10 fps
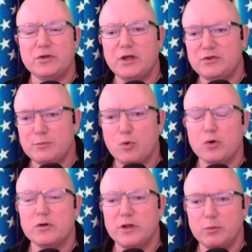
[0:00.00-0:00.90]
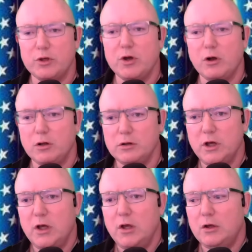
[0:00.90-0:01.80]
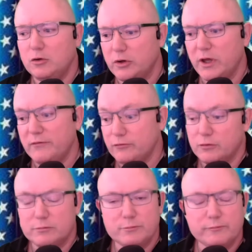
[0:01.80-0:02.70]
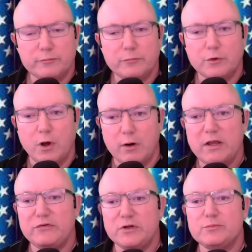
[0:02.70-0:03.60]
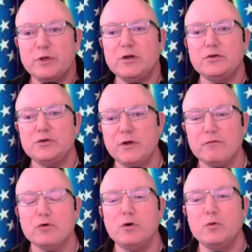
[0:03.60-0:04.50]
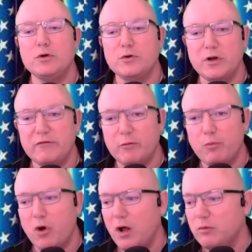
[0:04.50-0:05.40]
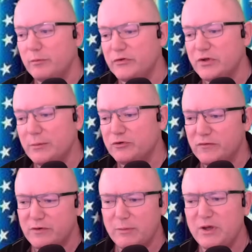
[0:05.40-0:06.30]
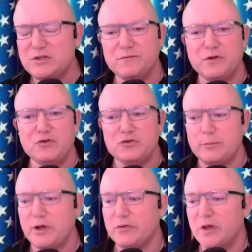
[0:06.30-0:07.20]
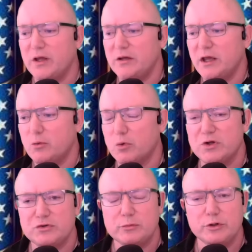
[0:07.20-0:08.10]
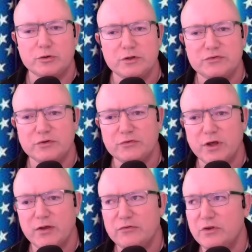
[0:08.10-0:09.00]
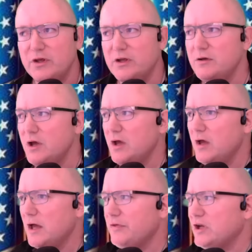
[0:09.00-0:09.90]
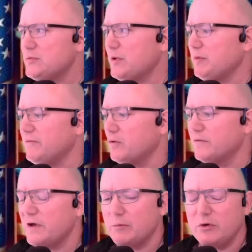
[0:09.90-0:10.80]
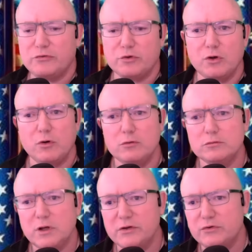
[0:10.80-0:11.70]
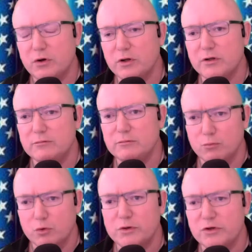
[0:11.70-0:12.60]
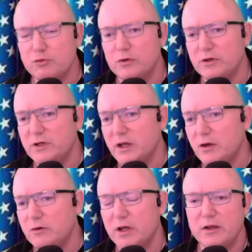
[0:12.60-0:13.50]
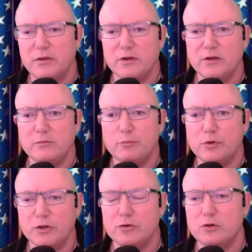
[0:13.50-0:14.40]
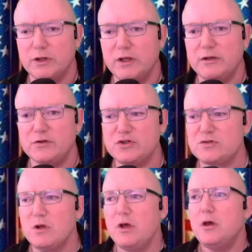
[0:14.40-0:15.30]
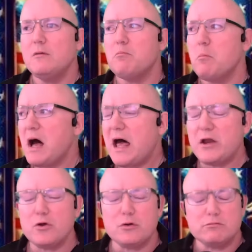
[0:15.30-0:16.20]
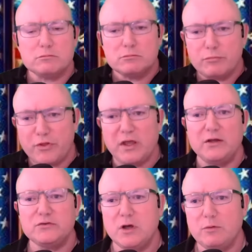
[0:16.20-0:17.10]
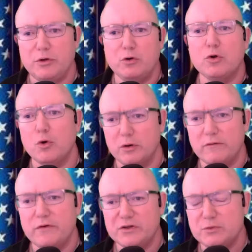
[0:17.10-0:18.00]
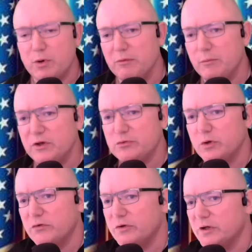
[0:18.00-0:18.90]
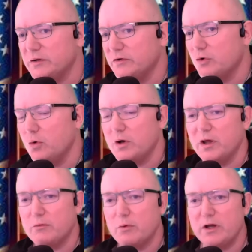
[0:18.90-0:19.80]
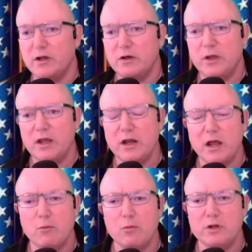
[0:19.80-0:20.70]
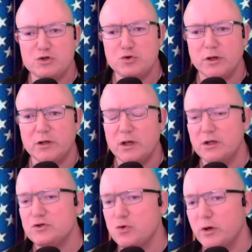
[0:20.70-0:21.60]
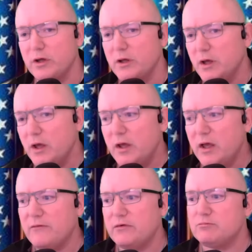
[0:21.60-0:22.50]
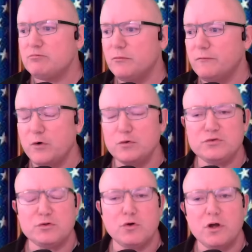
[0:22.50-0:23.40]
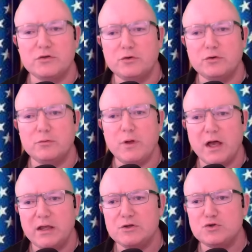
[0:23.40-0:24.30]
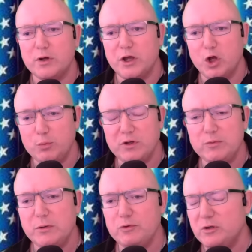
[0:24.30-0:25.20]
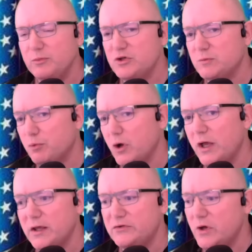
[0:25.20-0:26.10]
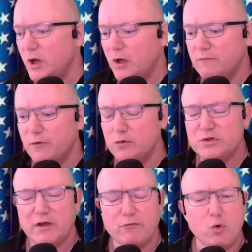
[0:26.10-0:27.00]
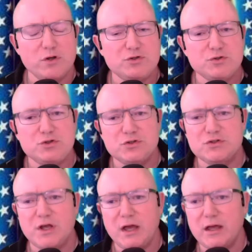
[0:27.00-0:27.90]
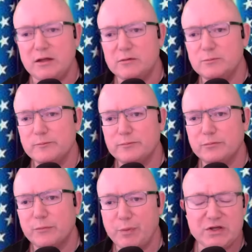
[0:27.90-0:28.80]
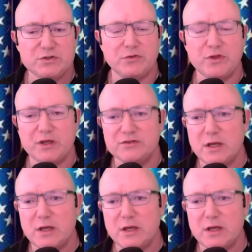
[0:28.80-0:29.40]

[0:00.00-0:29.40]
I think it's important that we all look after our assets, because you never know when you're going to have a problem, this type of stuff. And I made some videos about that and had reasonably good success. And then I think it's been about 4 or 5 months ago, I started really drilling down on the political end and just modern things, current events is probably the best way to say it, that's going on right now. And I enjoy it. I enjoy having folks to talk to. I enjoy helping people. You'd be surprised. Folks have questions just on basic things.